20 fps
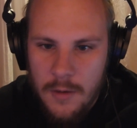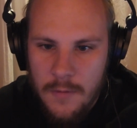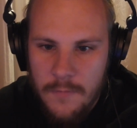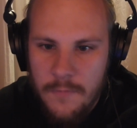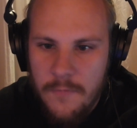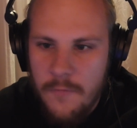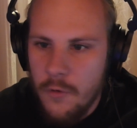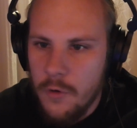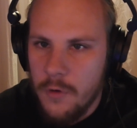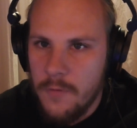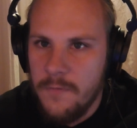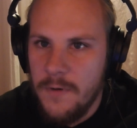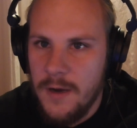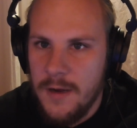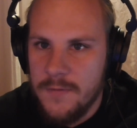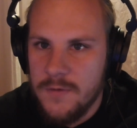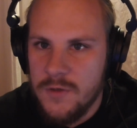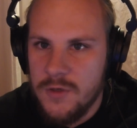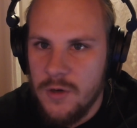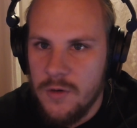4 or
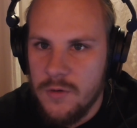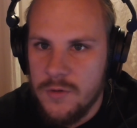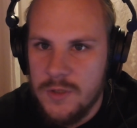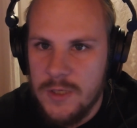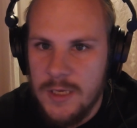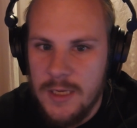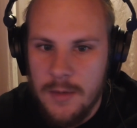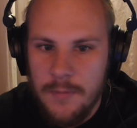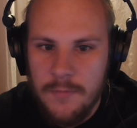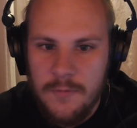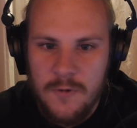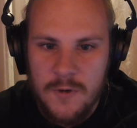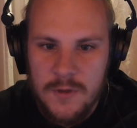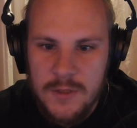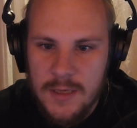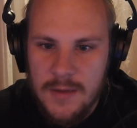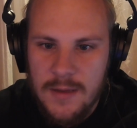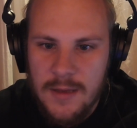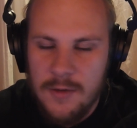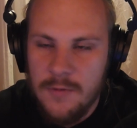5 songs in a
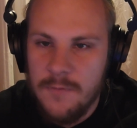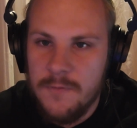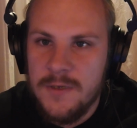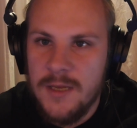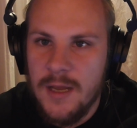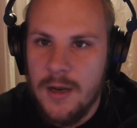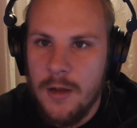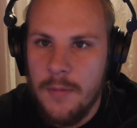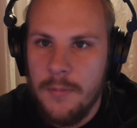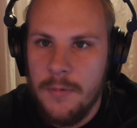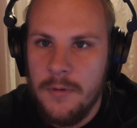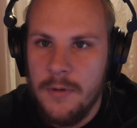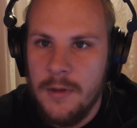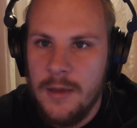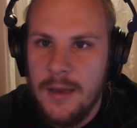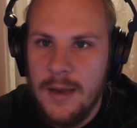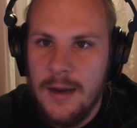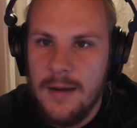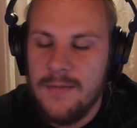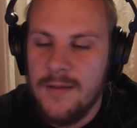project that you've set up,
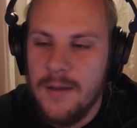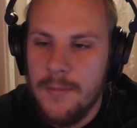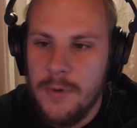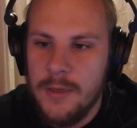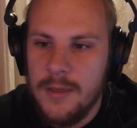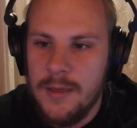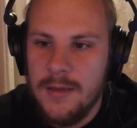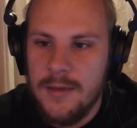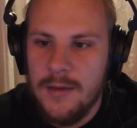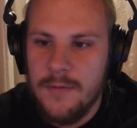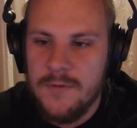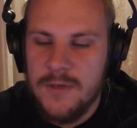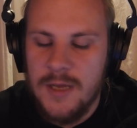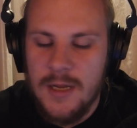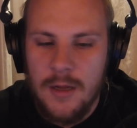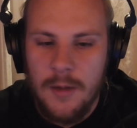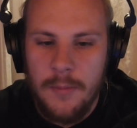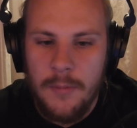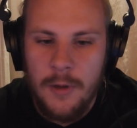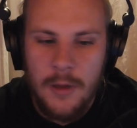in a template that you've
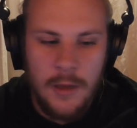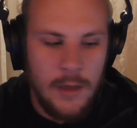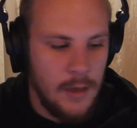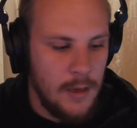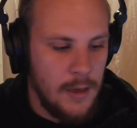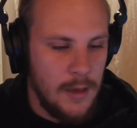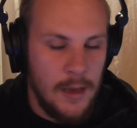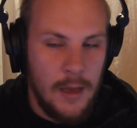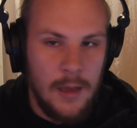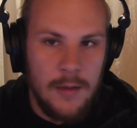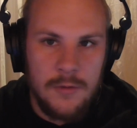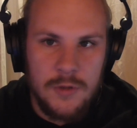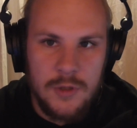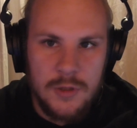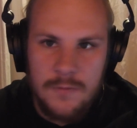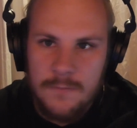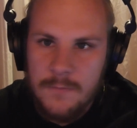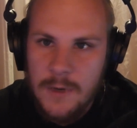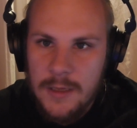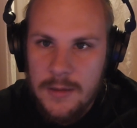set up, and
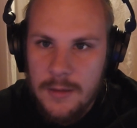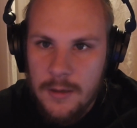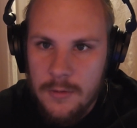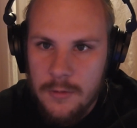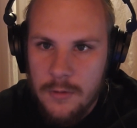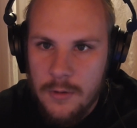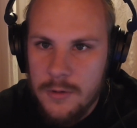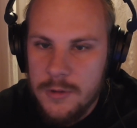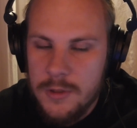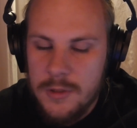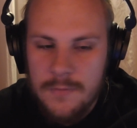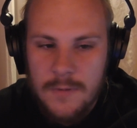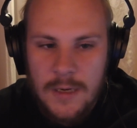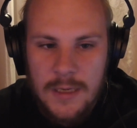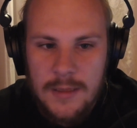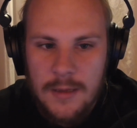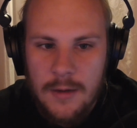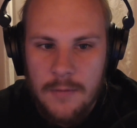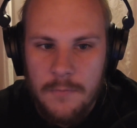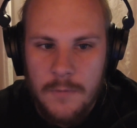just write down notes,
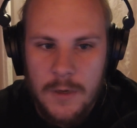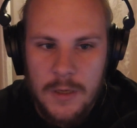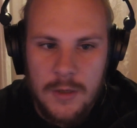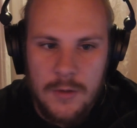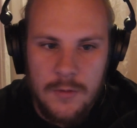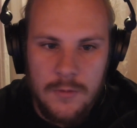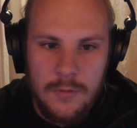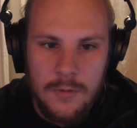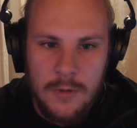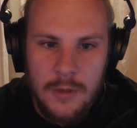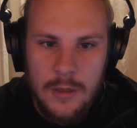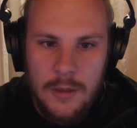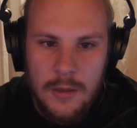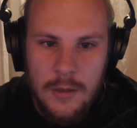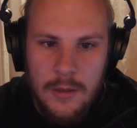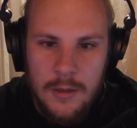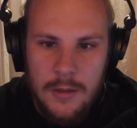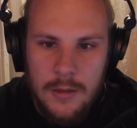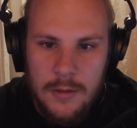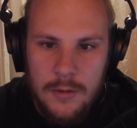write down what you
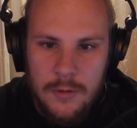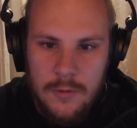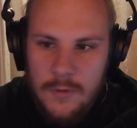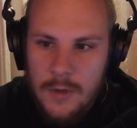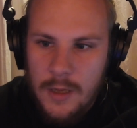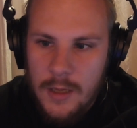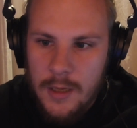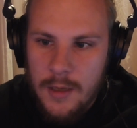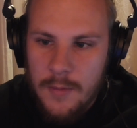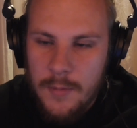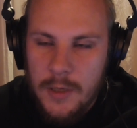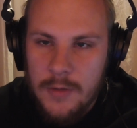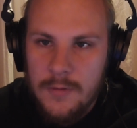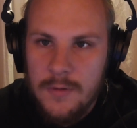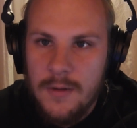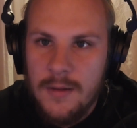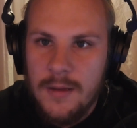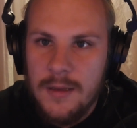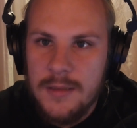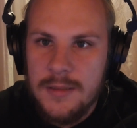do like about
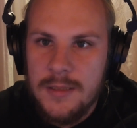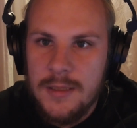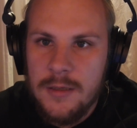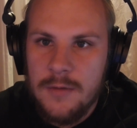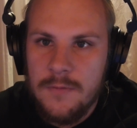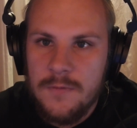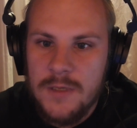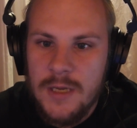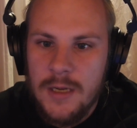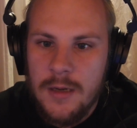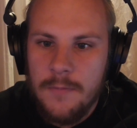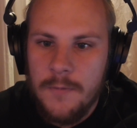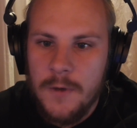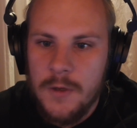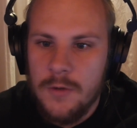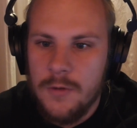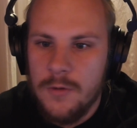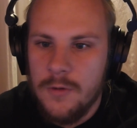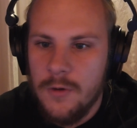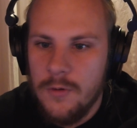the things that you've set up,
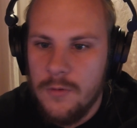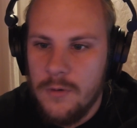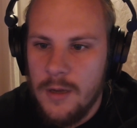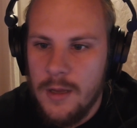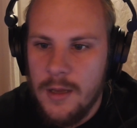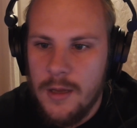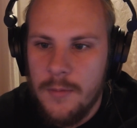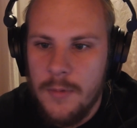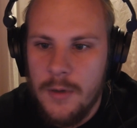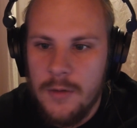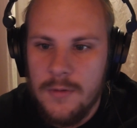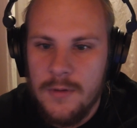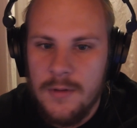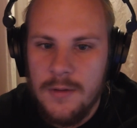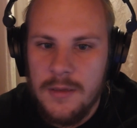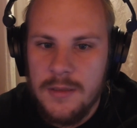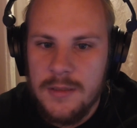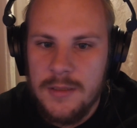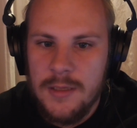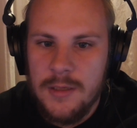what you don't like about the
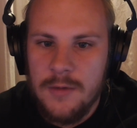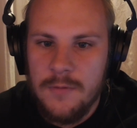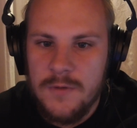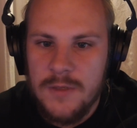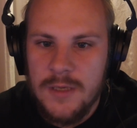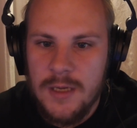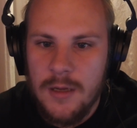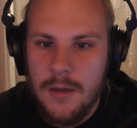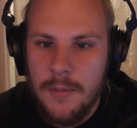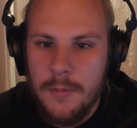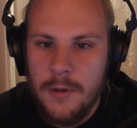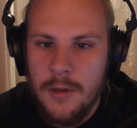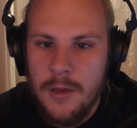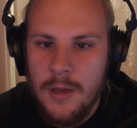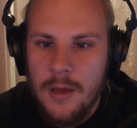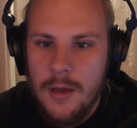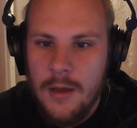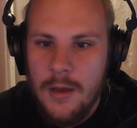things that you've set up,